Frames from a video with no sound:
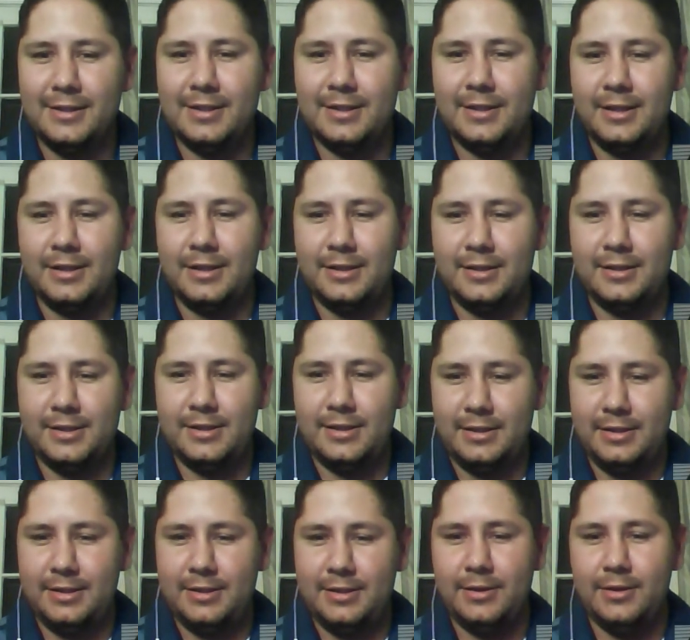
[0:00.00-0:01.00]
Gosh,
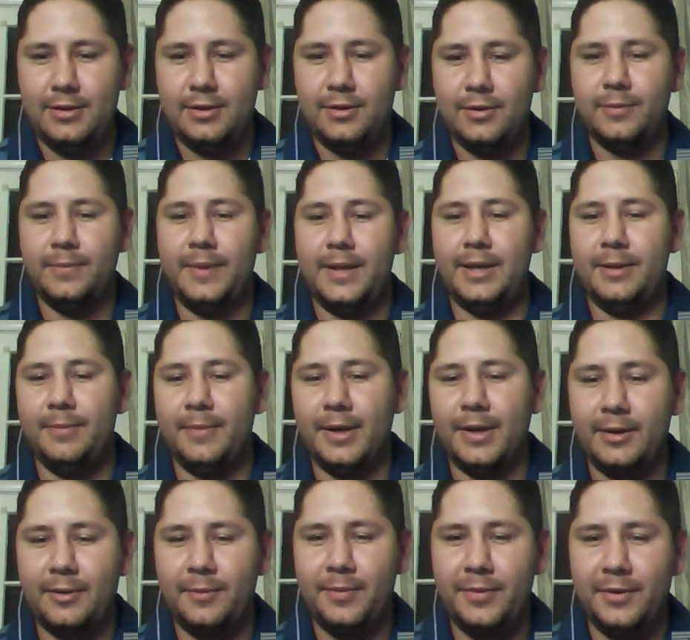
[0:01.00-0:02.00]
oh man, my
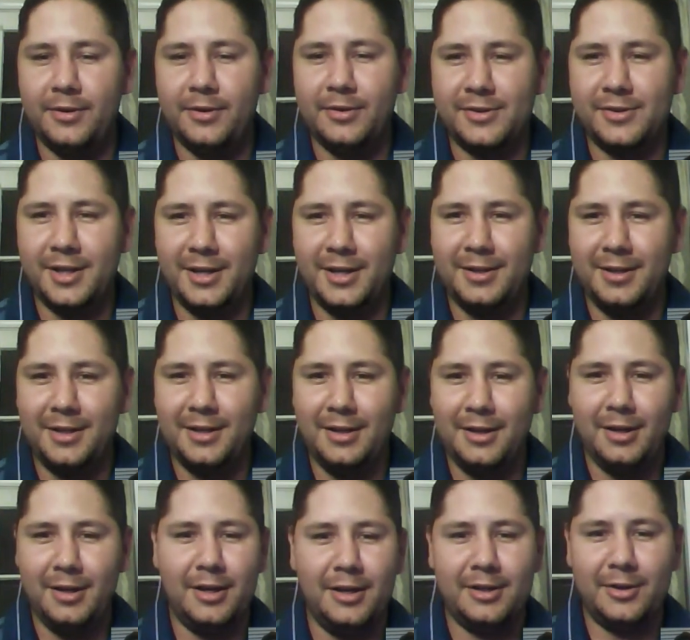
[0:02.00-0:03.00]
computer's not.
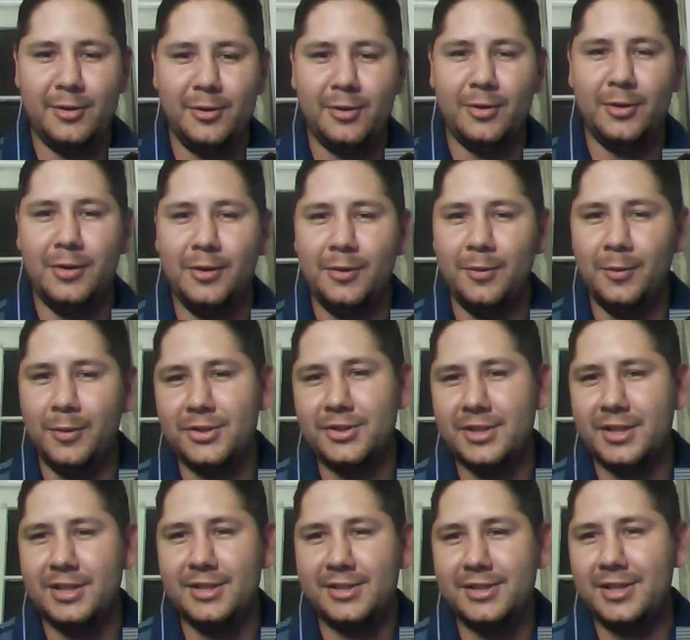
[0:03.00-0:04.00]
All right, cool. We're just
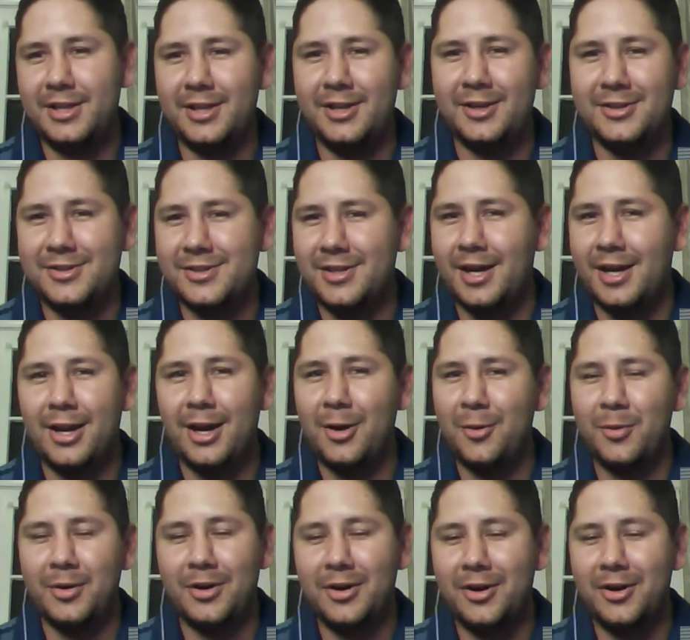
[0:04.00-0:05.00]
gonna sit here. It's not
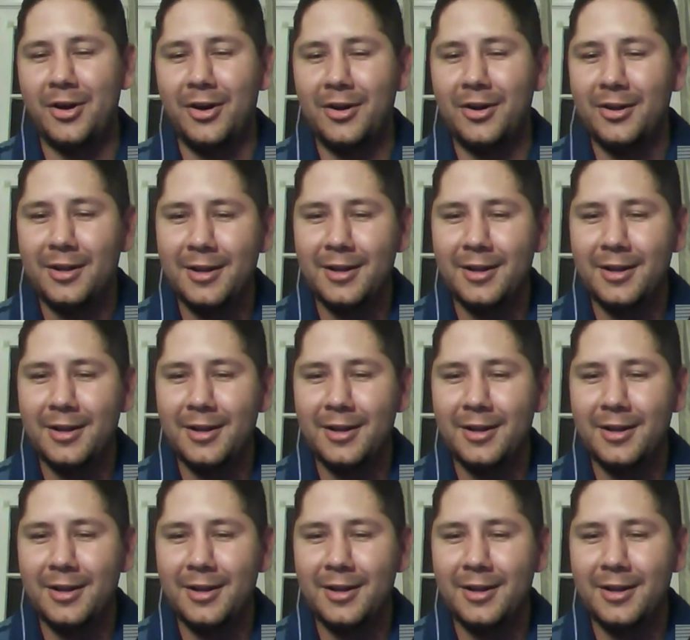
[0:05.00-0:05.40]
awkward at all.